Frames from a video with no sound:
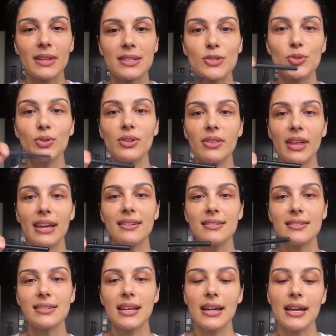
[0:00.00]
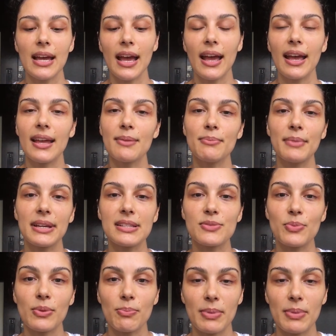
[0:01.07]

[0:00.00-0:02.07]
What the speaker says: took that and mixed with